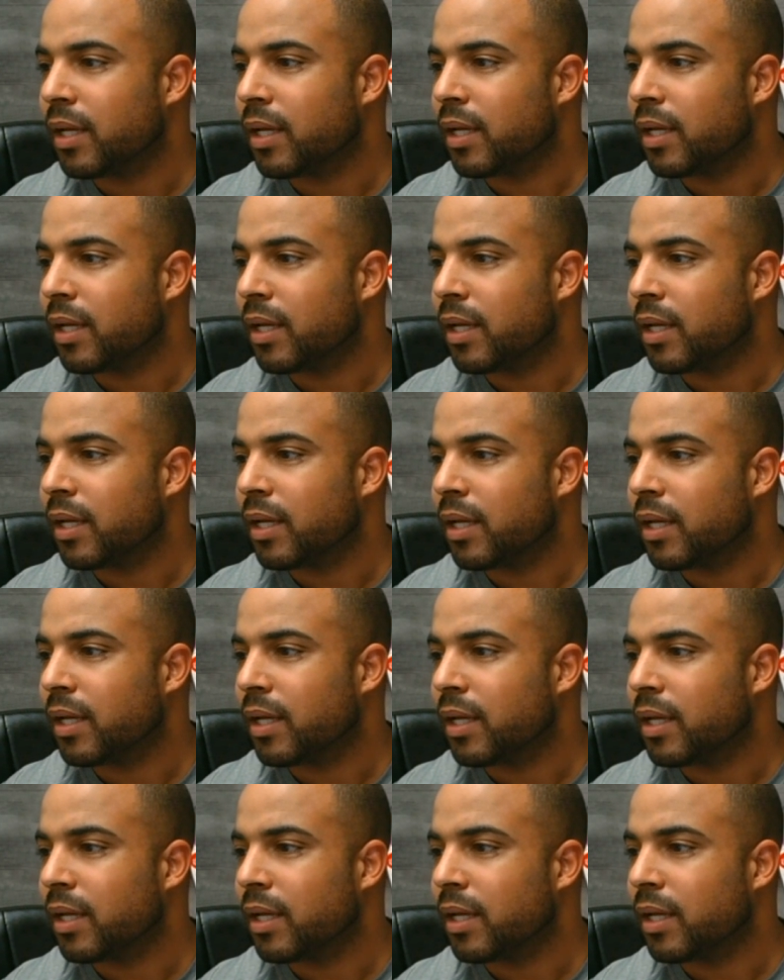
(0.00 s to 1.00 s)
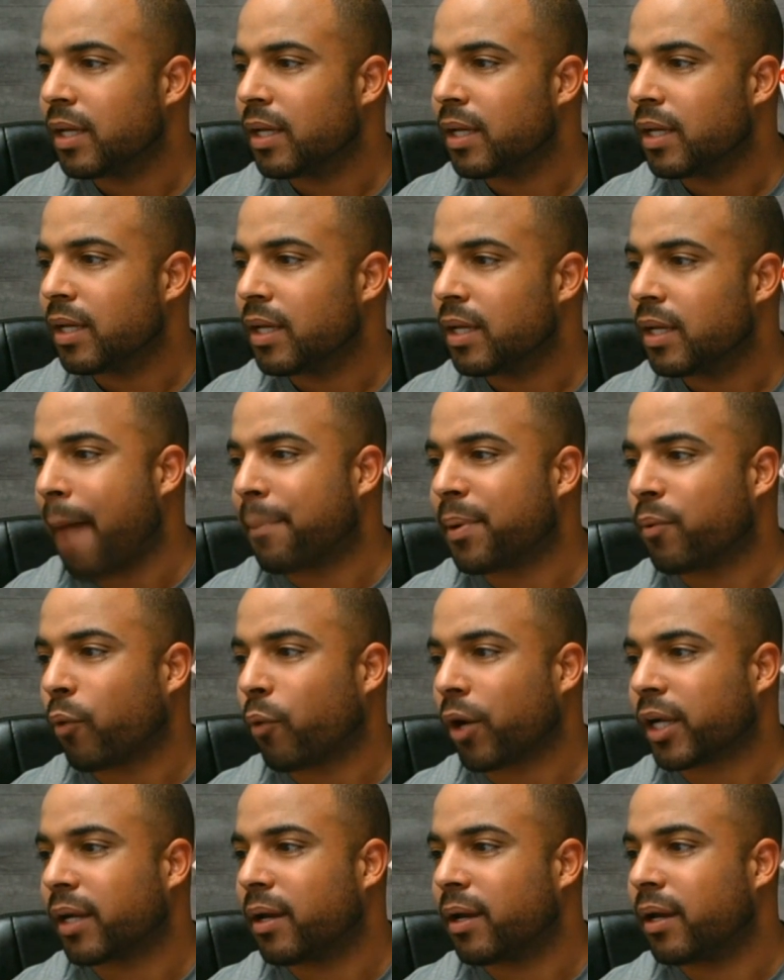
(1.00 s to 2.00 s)
I've been
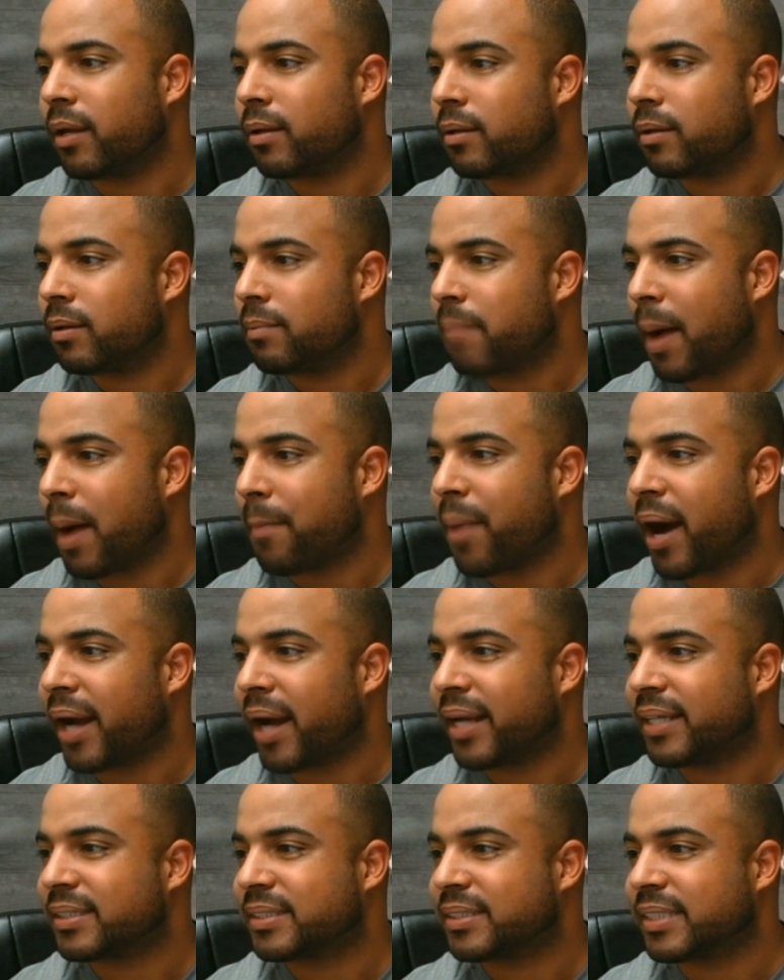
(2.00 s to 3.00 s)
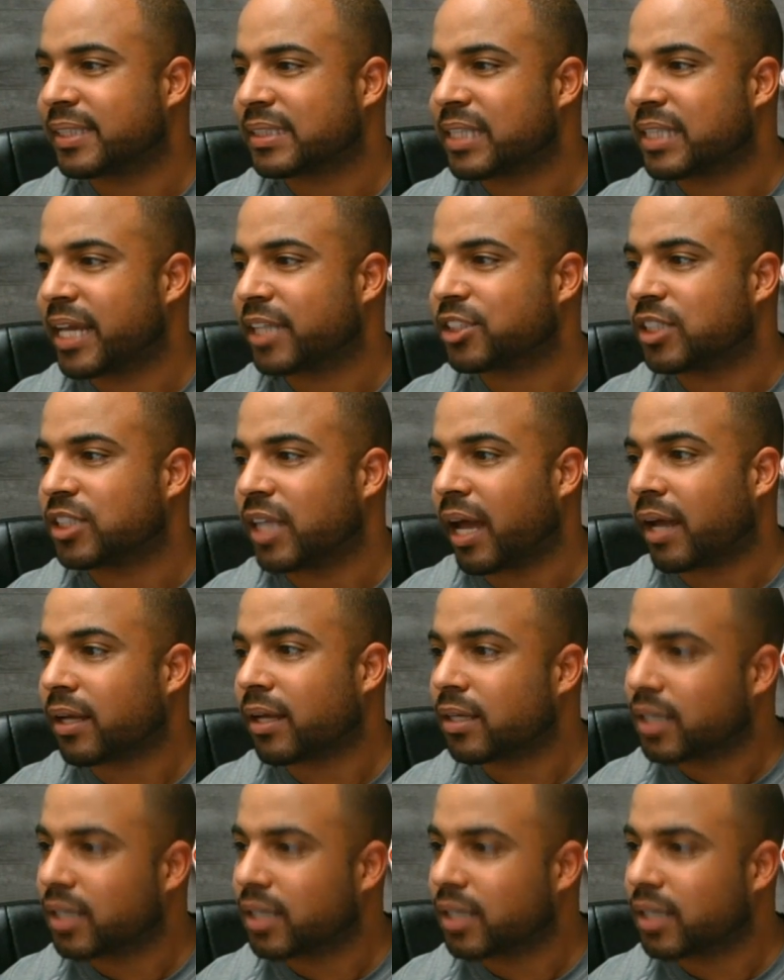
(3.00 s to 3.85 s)
working my body since last July.